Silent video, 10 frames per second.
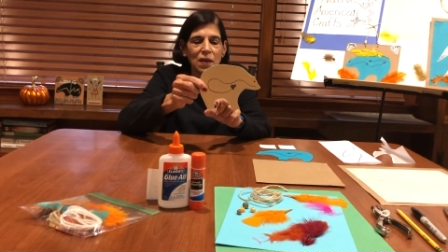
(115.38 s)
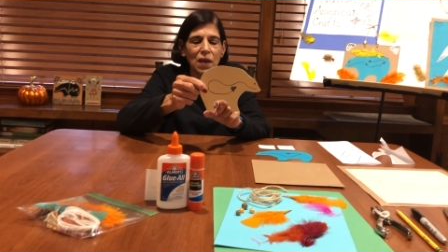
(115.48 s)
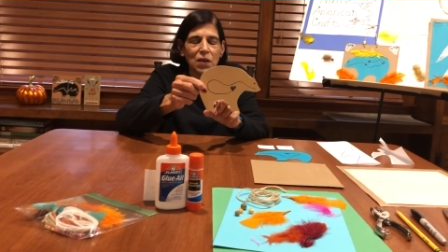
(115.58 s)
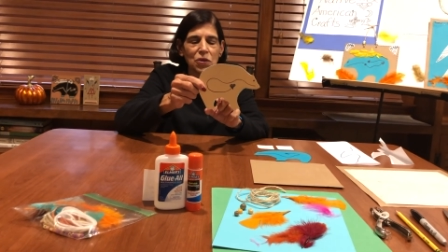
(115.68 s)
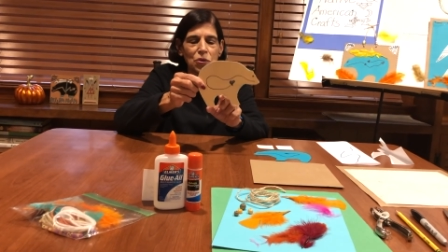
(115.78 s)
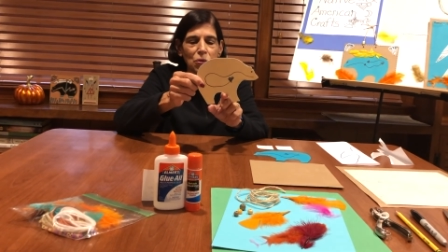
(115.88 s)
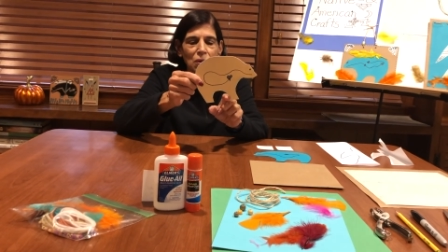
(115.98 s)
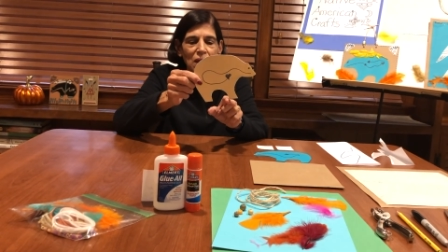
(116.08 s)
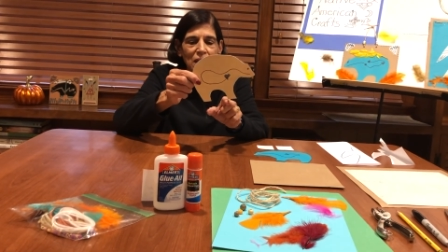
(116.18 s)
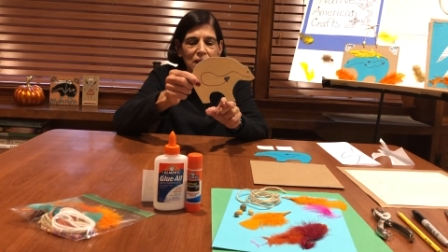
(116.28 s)
and two
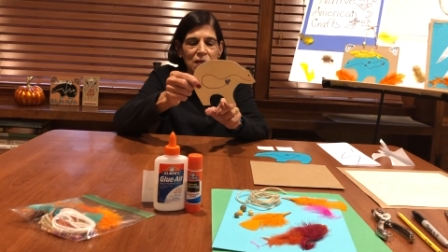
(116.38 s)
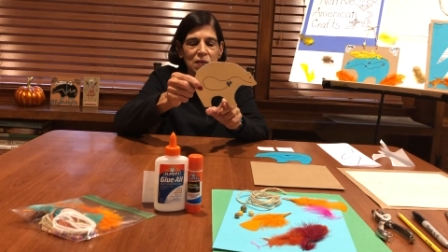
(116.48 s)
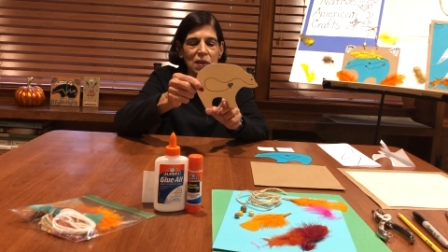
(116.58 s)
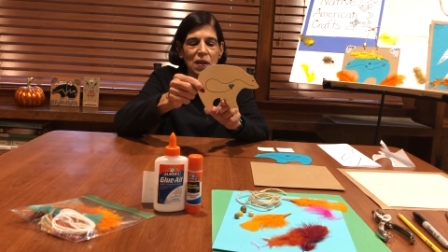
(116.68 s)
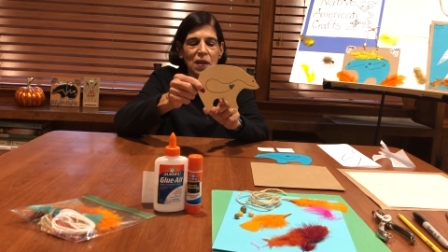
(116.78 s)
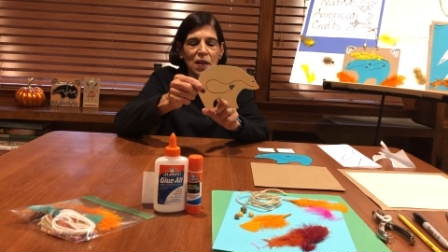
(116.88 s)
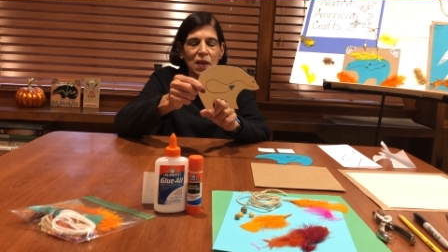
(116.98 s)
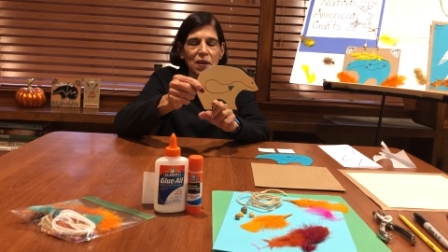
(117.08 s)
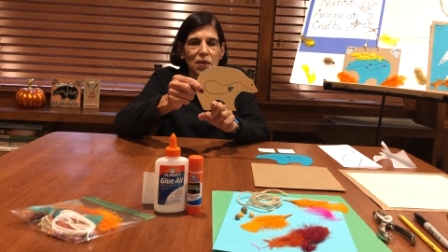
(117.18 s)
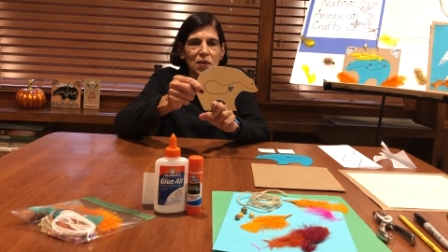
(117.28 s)
legs.
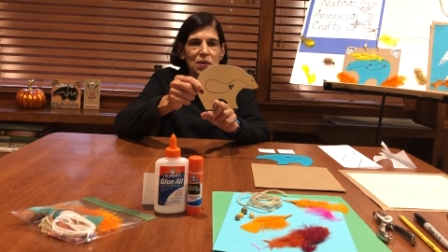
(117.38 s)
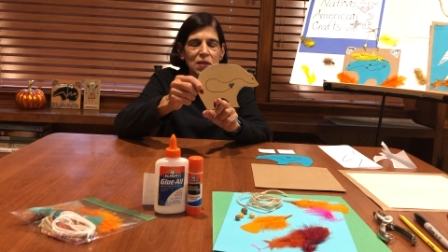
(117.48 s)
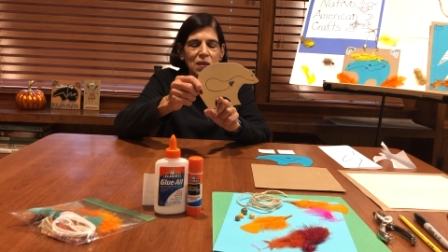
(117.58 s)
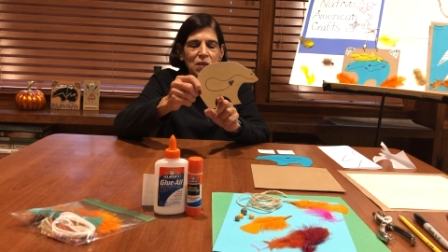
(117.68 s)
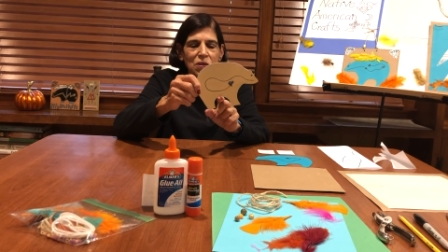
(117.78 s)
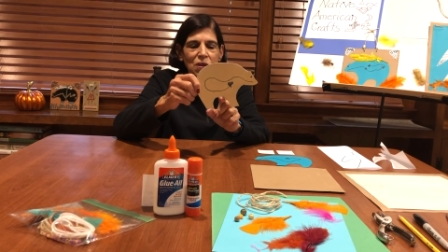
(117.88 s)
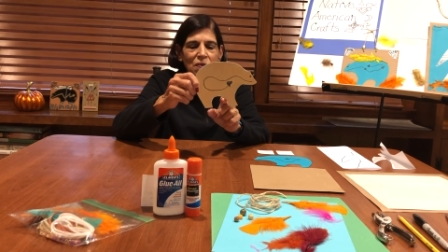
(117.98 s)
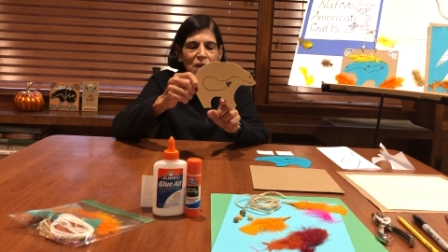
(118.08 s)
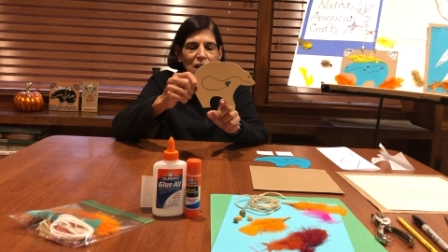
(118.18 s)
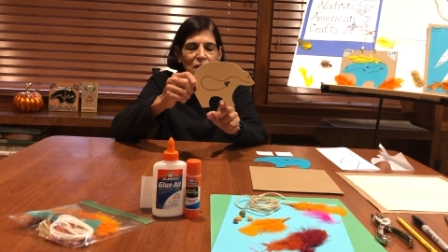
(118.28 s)
You can see there's sort of
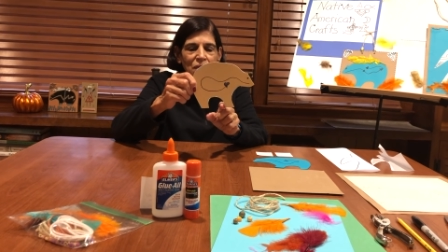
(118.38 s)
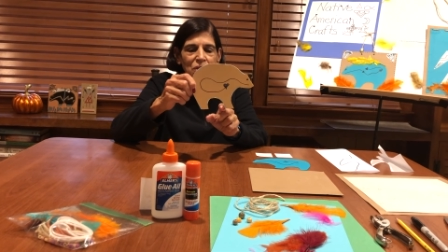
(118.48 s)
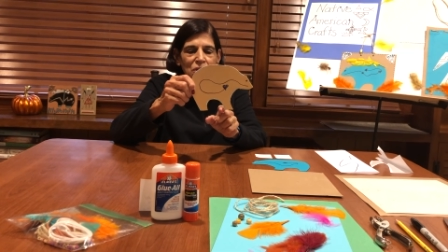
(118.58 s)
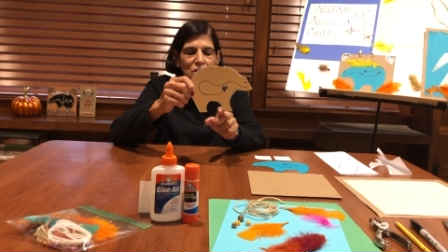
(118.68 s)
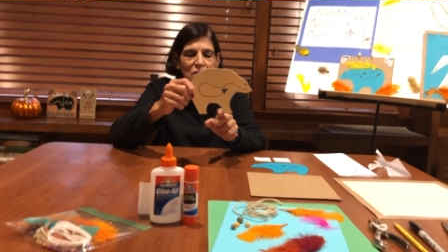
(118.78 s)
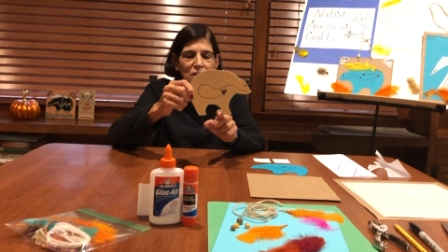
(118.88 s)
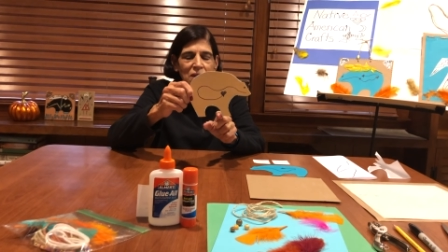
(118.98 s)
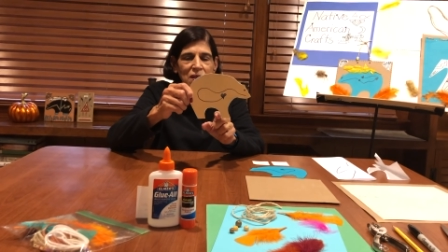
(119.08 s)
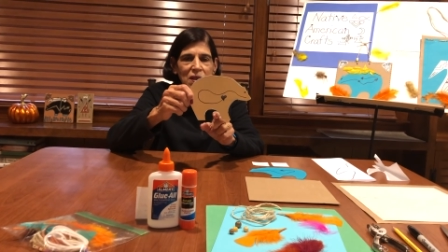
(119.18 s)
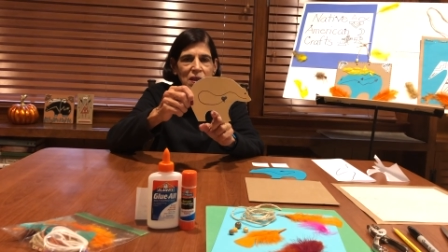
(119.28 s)
a half a circle
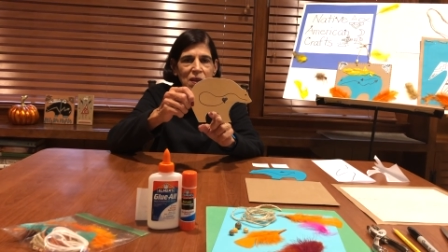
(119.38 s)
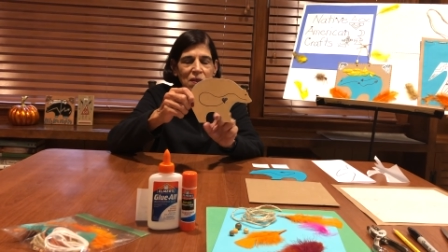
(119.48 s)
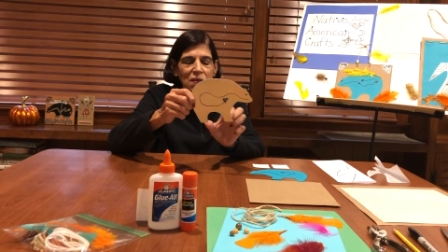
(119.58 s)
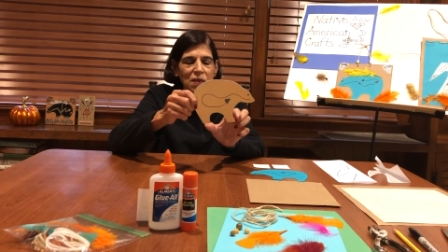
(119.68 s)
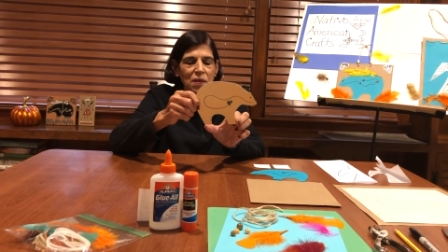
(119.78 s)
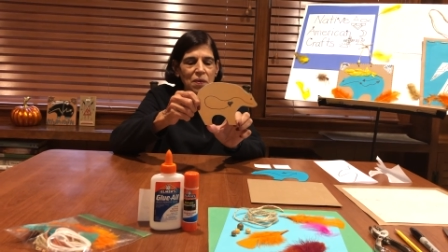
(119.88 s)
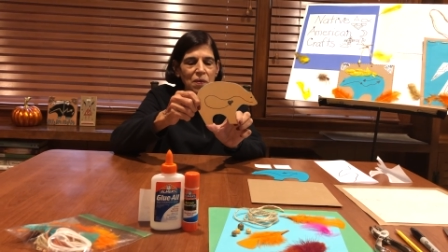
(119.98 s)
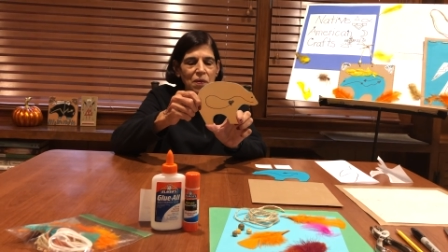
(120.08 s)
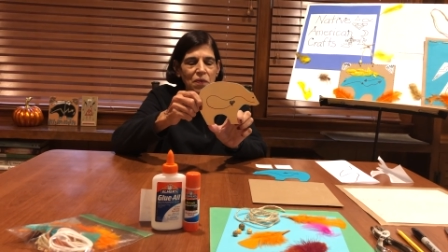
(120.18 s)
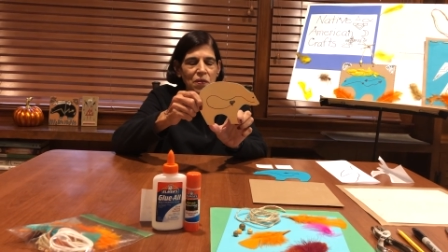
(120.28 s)
under here
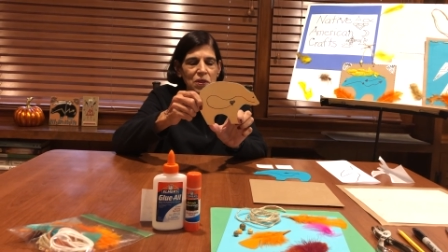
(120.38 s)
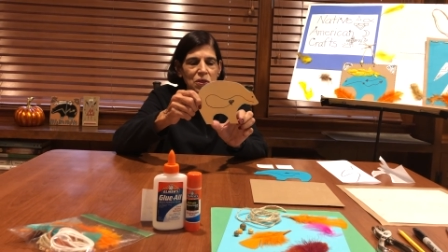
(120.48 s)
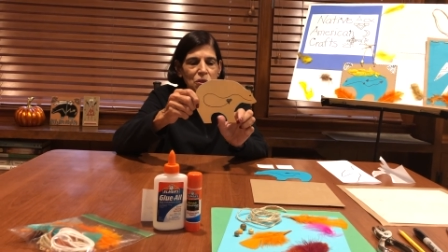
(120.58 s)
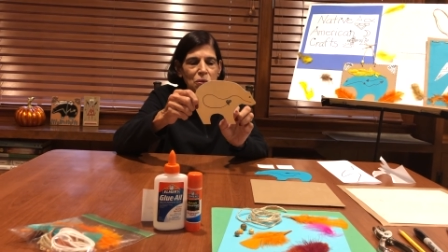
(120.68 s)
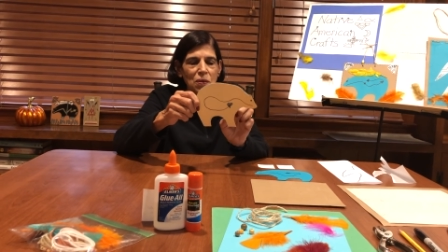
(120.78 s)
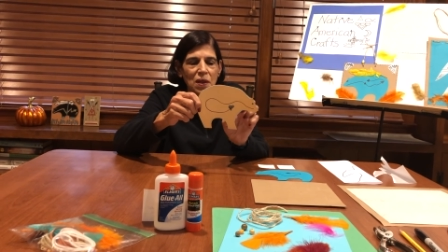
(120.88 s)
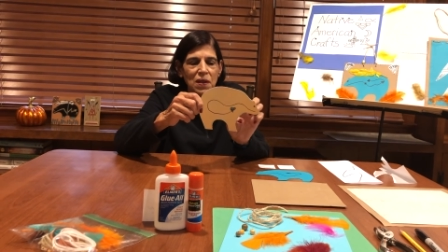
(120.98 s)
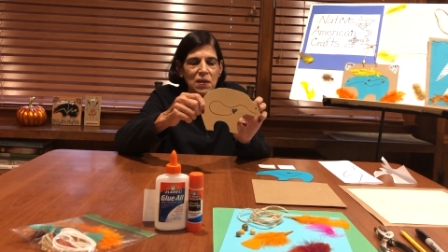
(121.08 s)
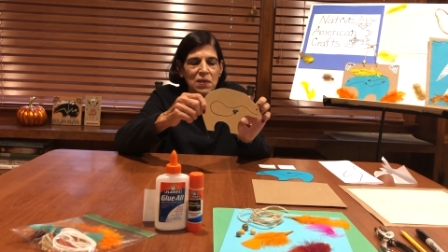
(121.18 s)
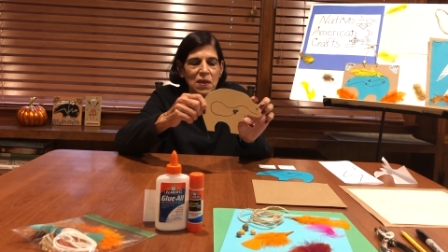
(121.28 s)
for his two
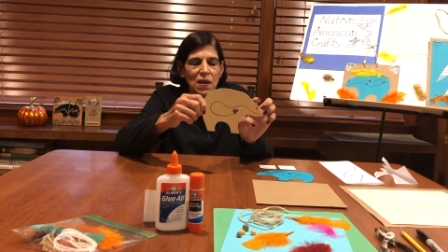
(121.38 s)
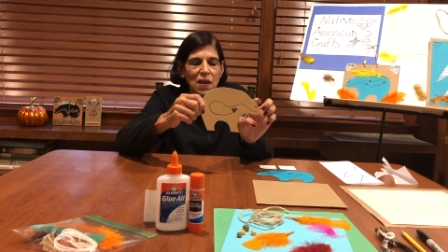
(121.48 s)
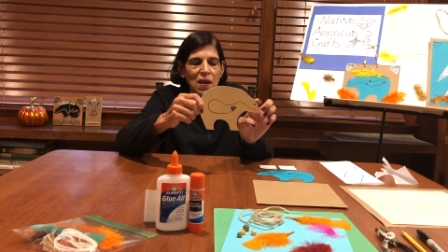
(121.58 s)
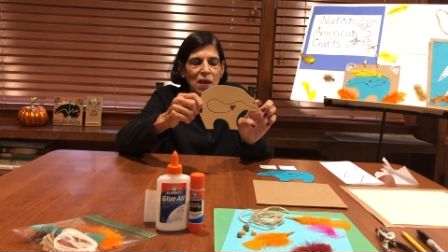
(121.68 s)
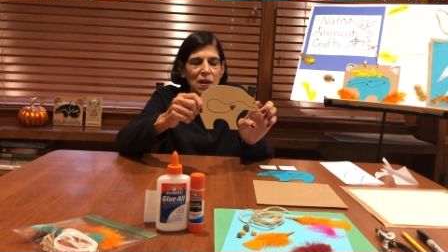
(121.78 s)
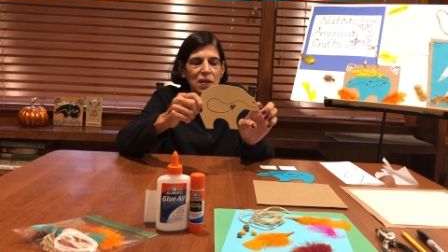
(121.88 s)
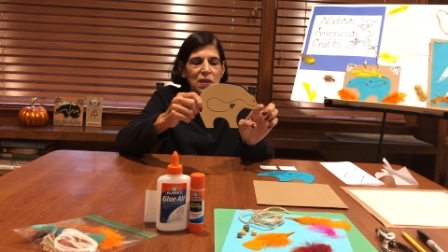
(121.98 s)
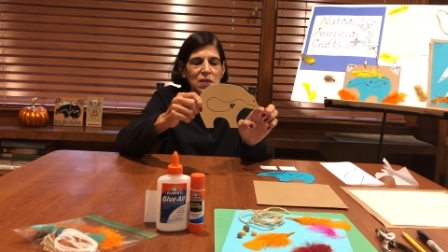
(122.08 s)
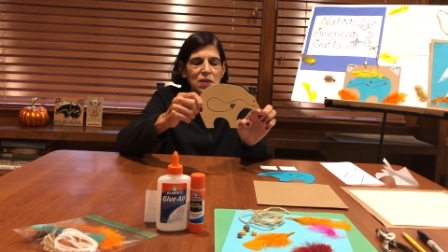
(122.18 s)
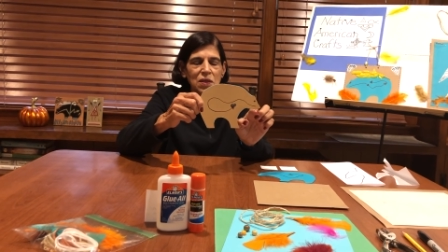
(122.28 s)
legs, and he has this